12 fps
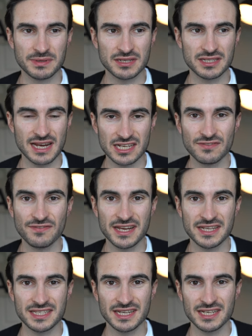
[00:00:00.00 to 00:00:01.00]
because let's
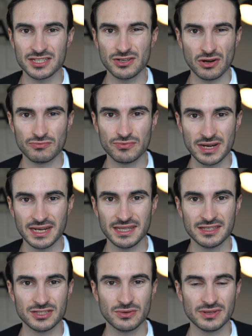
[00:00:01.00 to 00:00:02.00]
face it, it's not really
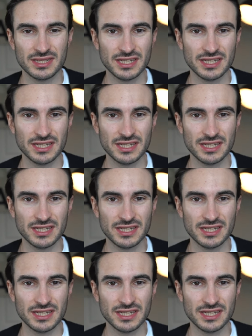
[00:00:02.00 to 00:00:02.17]
the sort of